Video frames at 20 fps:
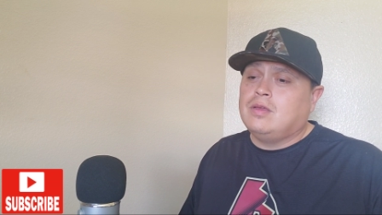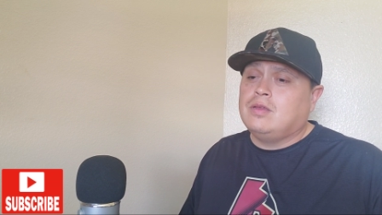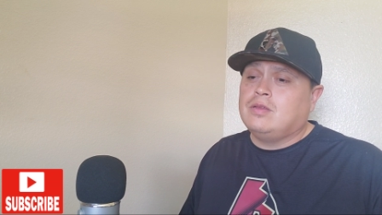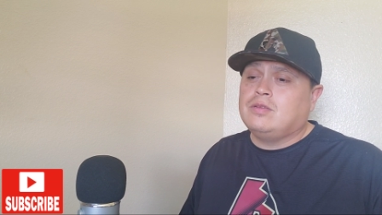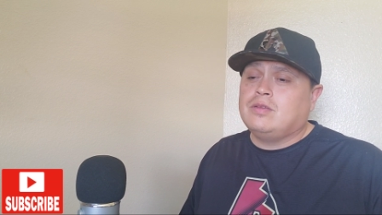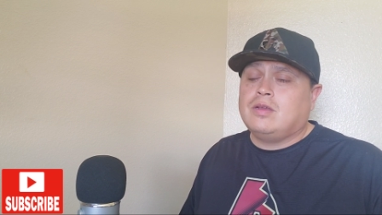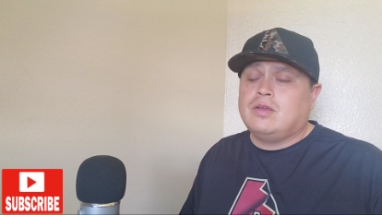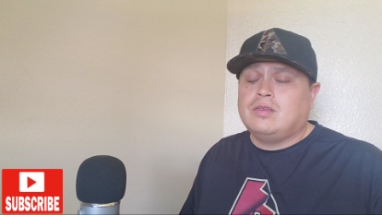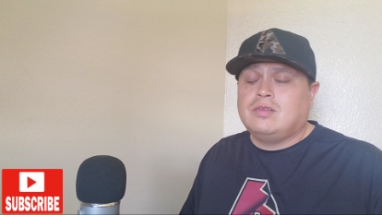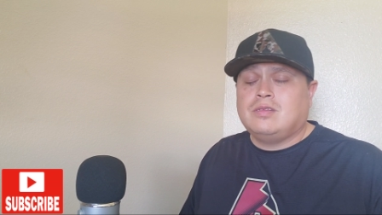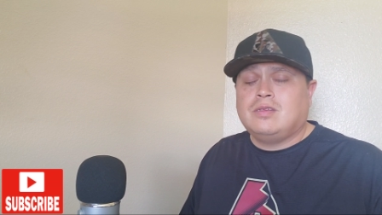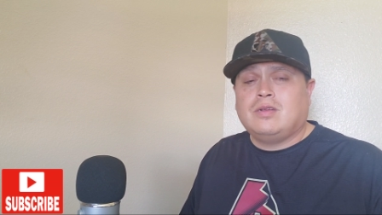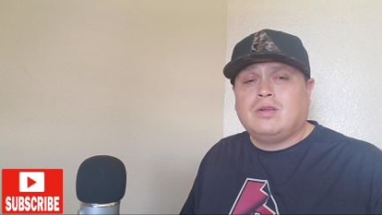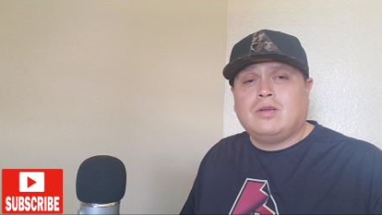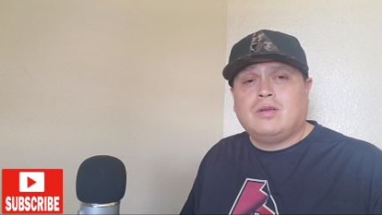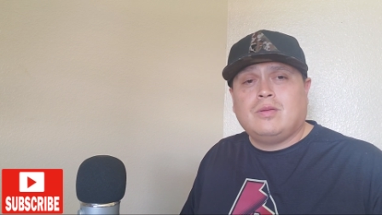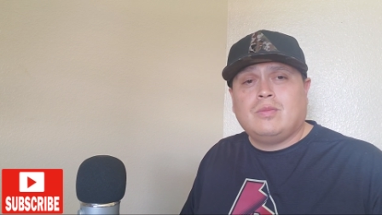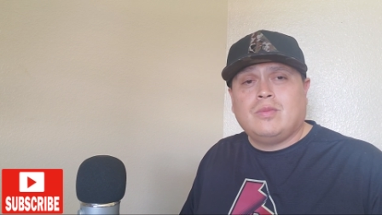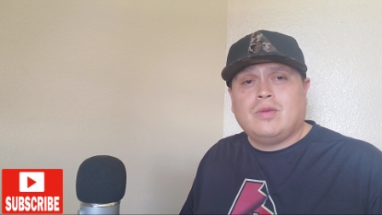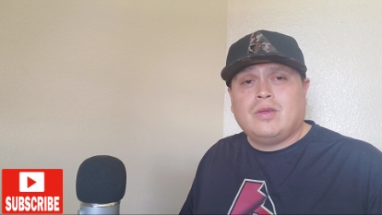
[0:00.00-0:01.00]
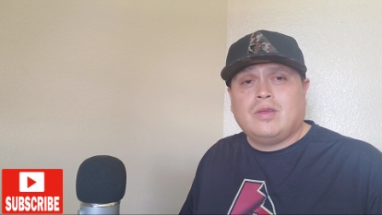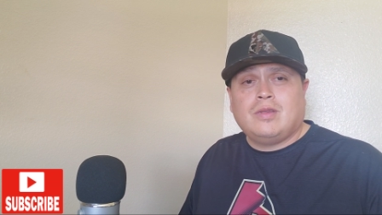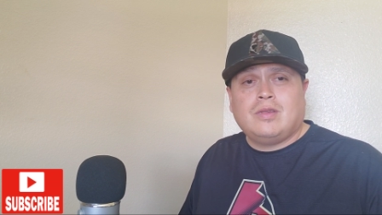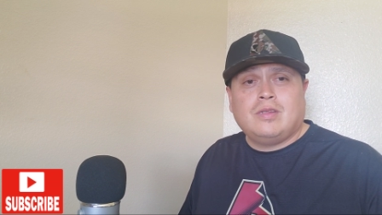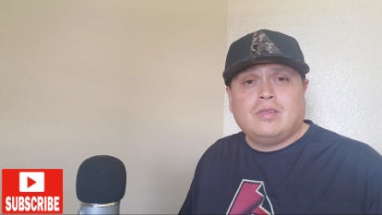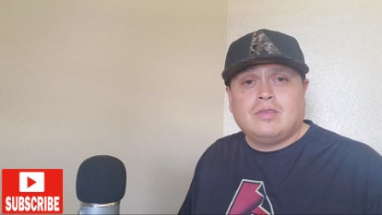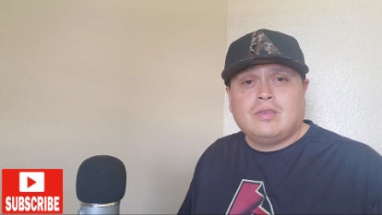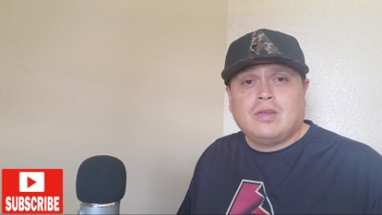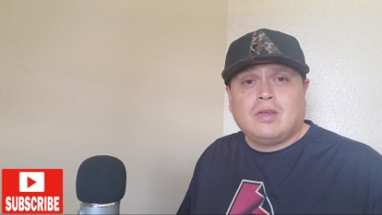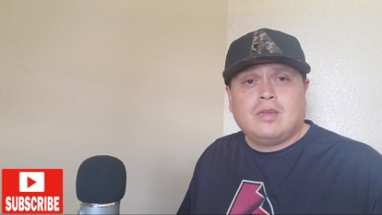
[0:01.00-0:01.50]
So I said, oh man,
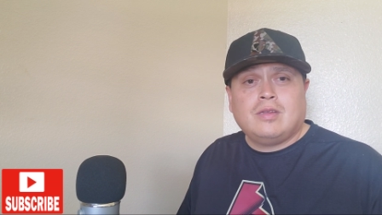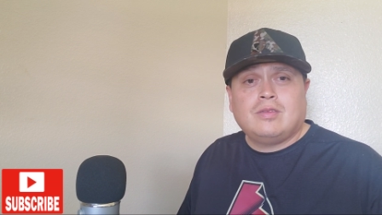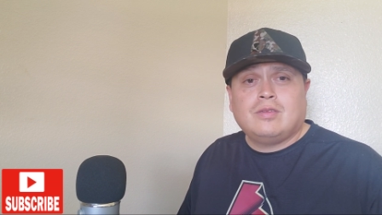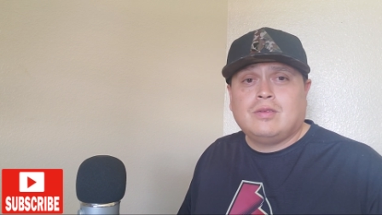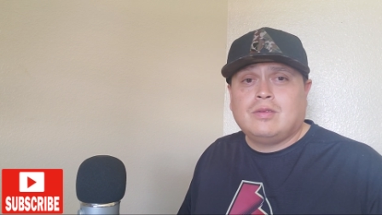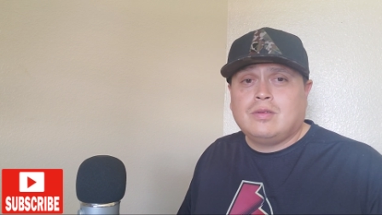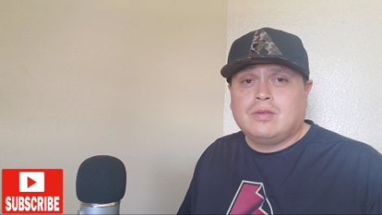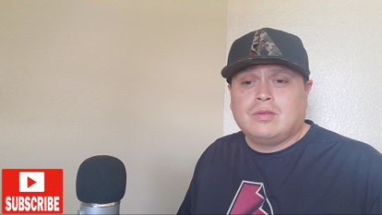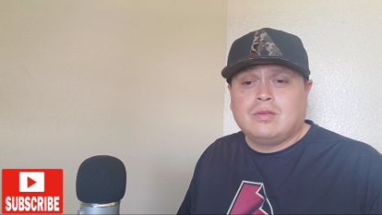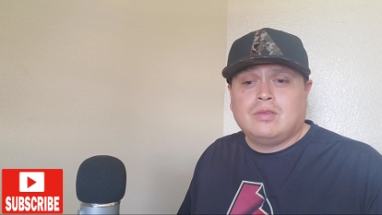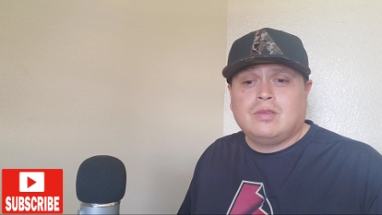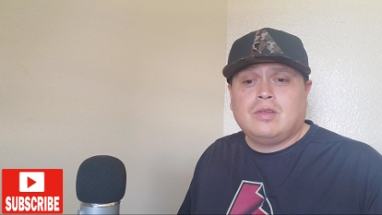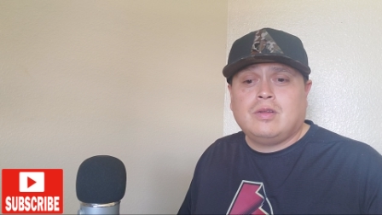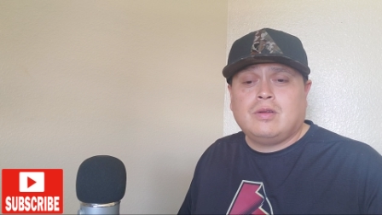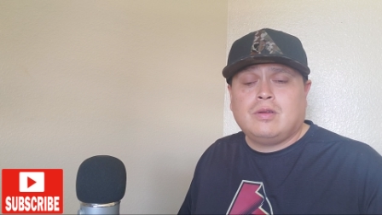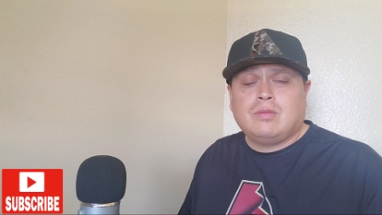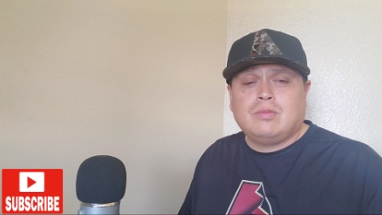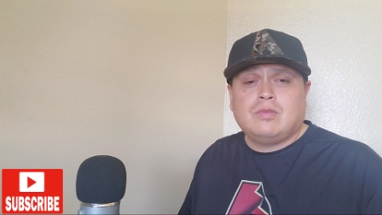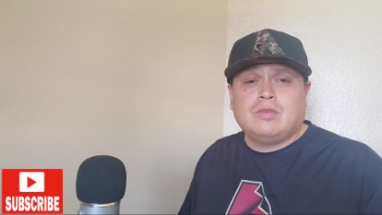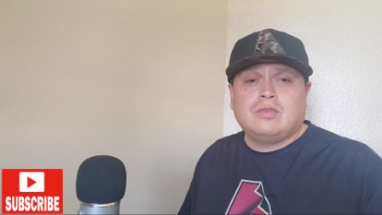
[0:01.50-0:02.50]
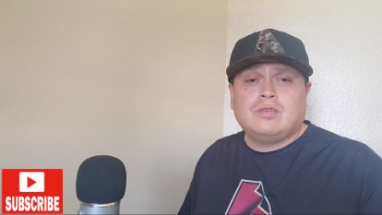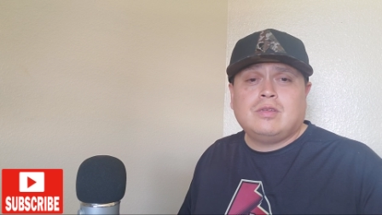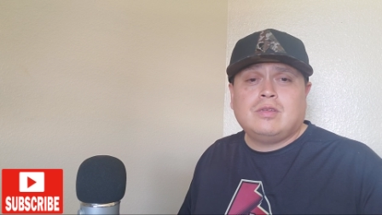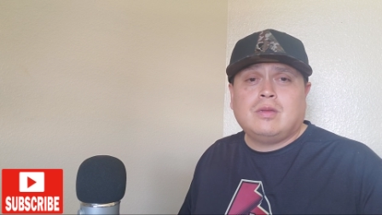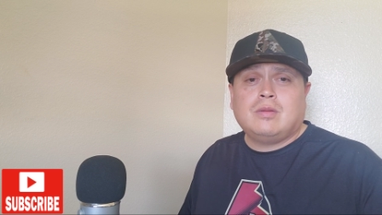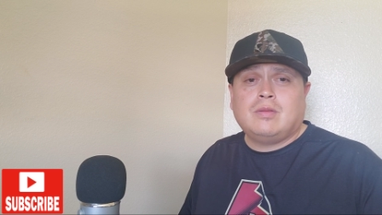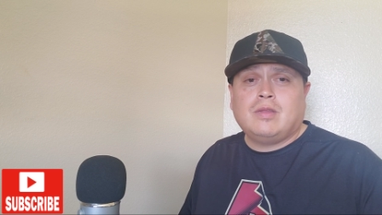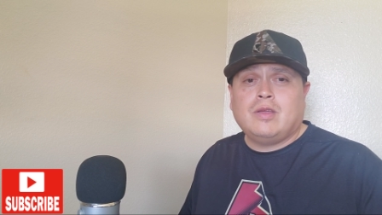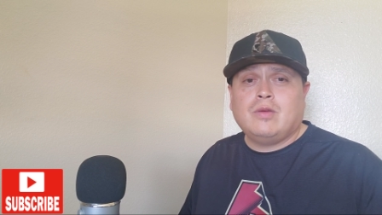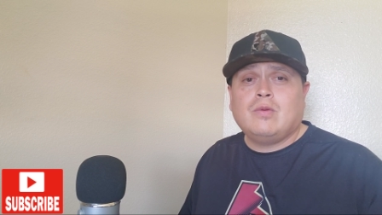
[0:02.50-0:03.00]
these guys they're up to
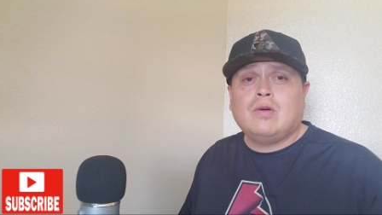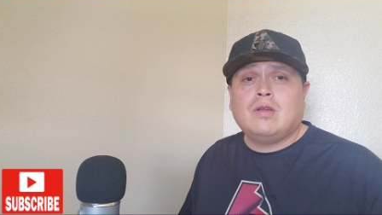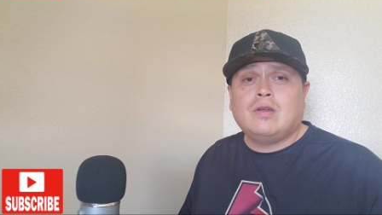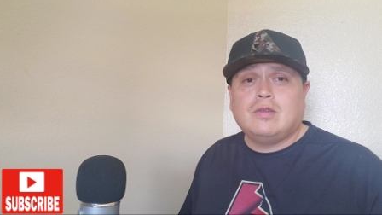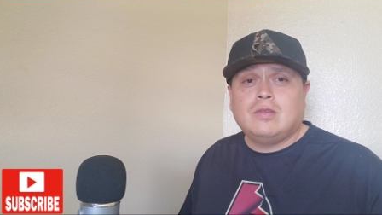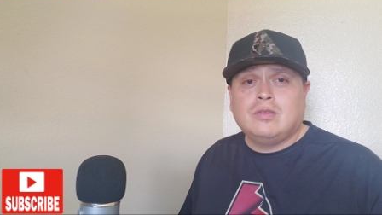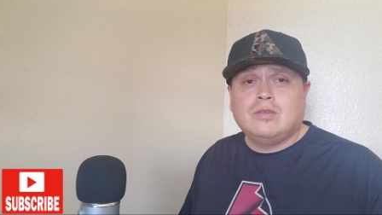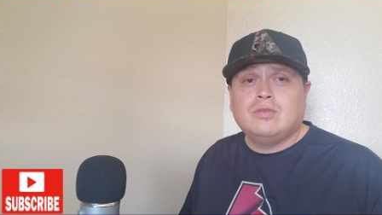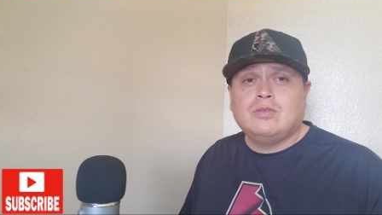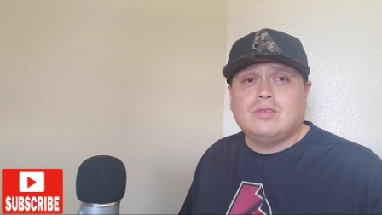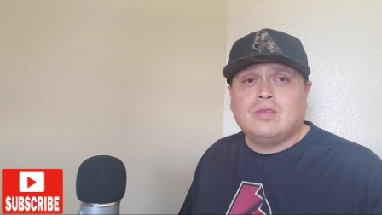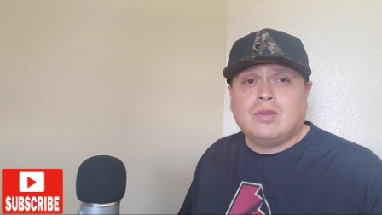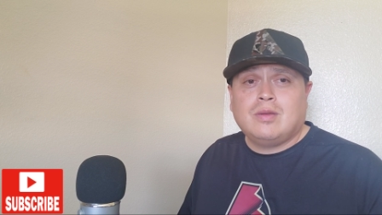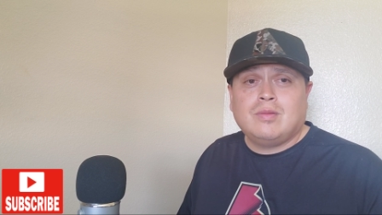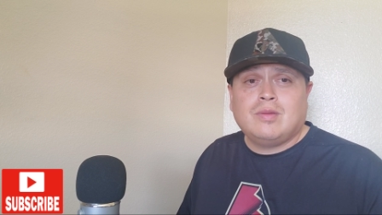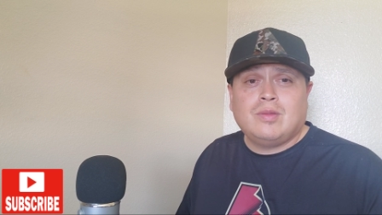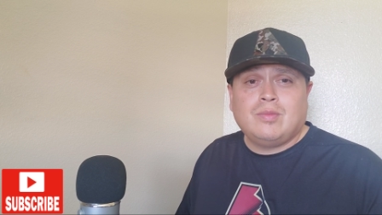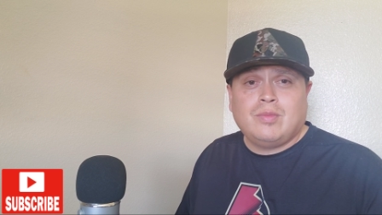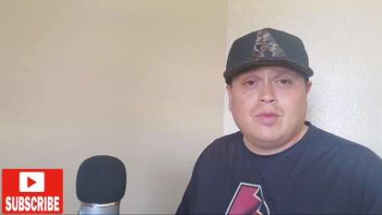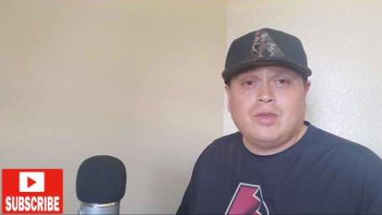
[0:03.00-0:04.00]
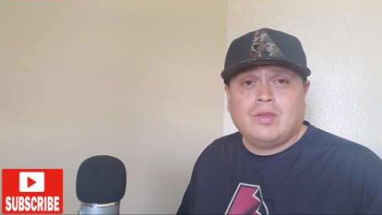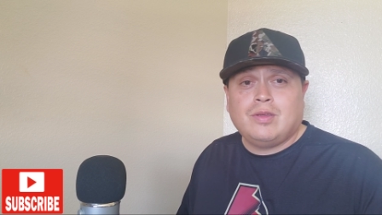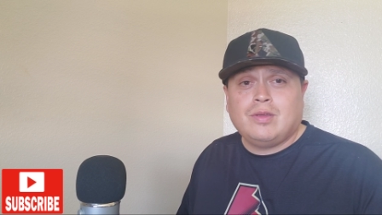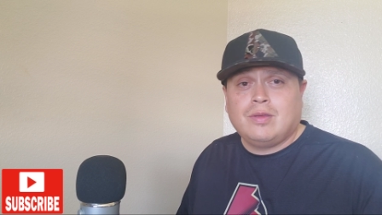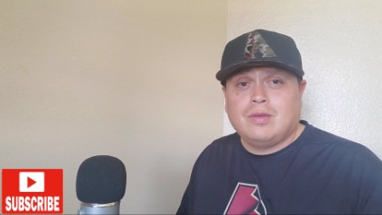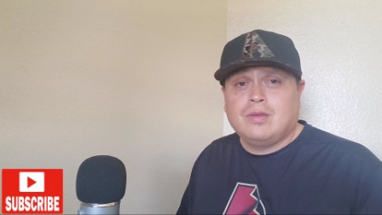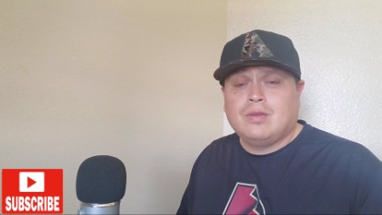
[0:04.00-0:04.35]
something. They want to do something to me.